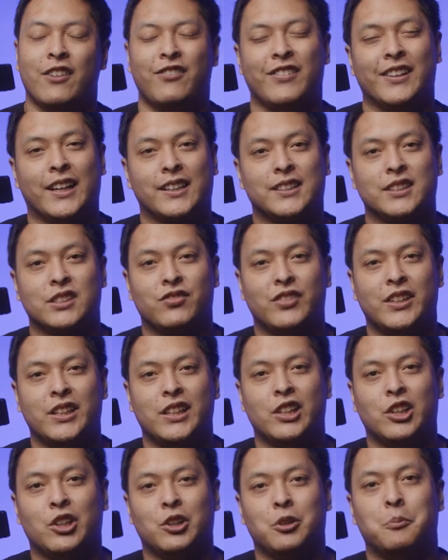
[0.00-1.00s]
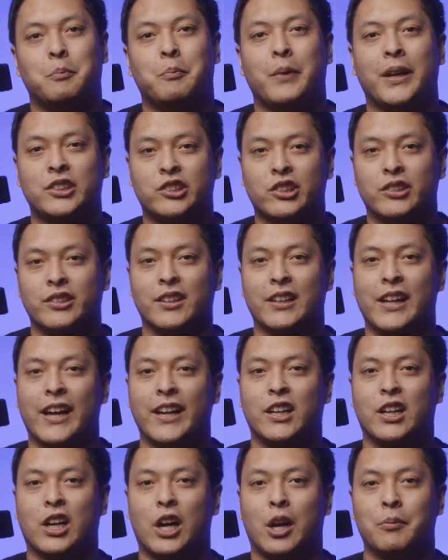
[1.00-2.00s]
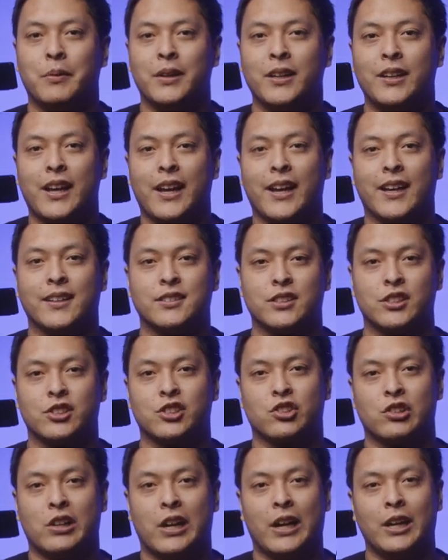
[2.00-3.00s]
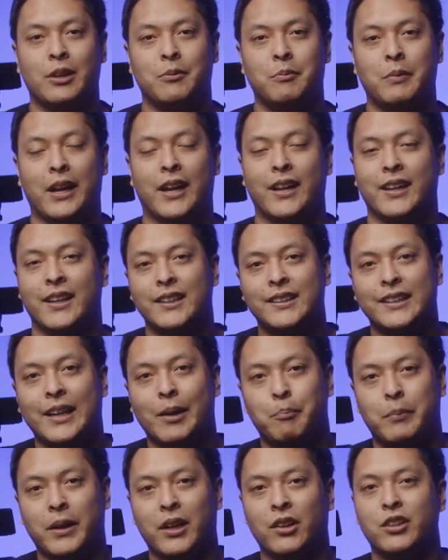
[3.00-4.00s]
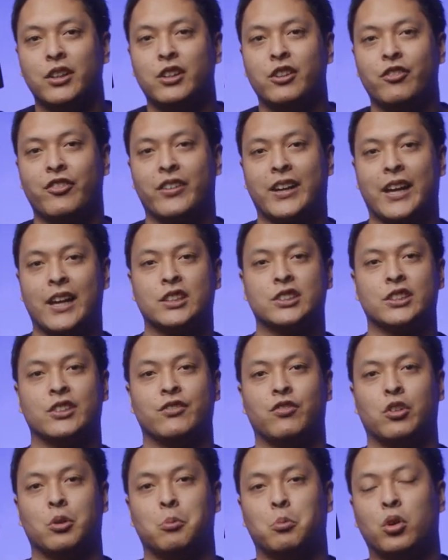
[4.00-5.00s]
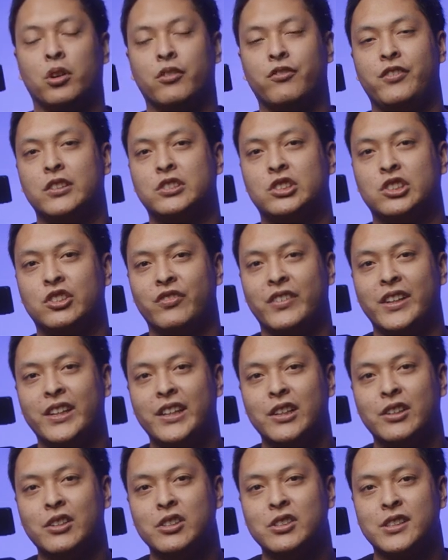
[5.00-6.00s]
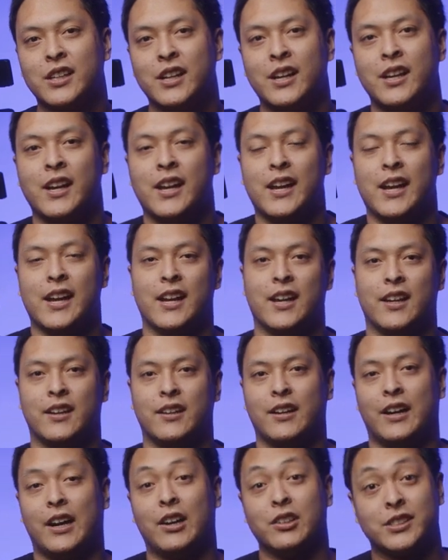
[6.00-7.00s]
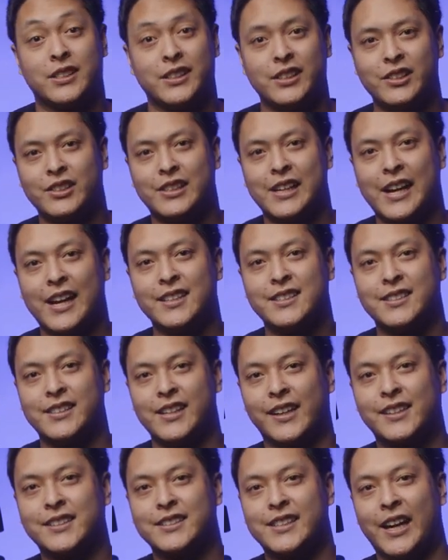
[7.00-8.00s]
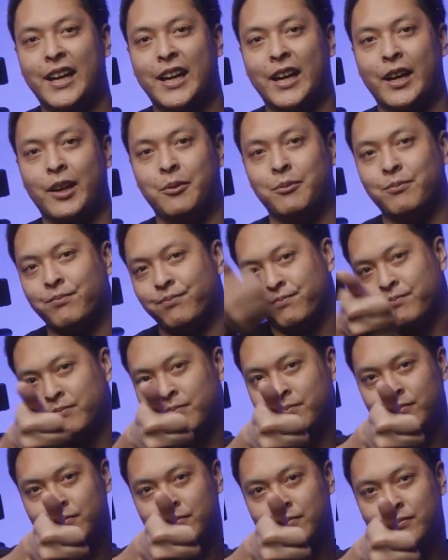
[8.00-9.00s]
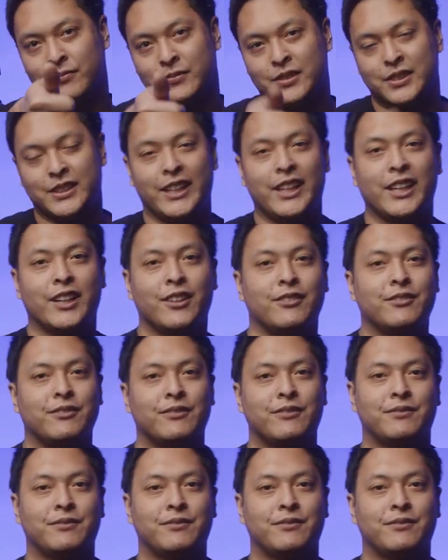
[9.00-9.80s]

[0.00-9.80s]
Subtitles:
if you like this video, make sure to like, comment, and subscribe, and hit that bell notification for more future videos. And I'll see you guys next time. See ya.